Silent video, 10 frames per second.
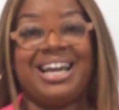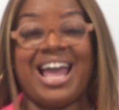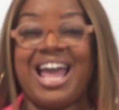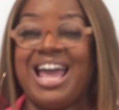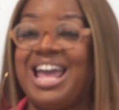
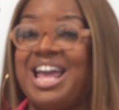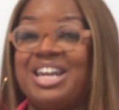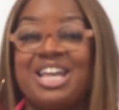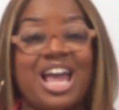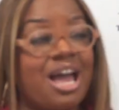
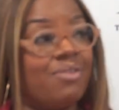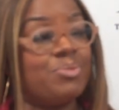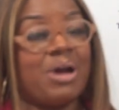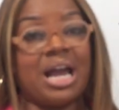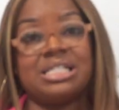And
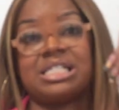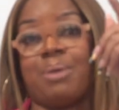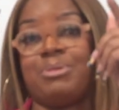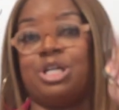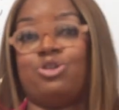everybody's
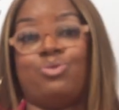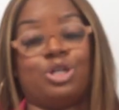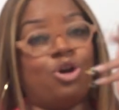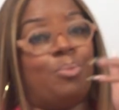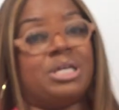coming to you
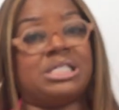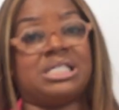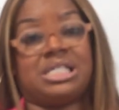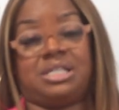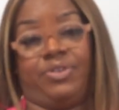and your
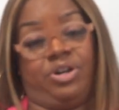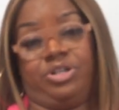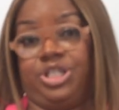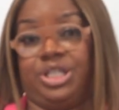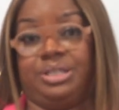business is
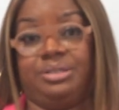flourishing.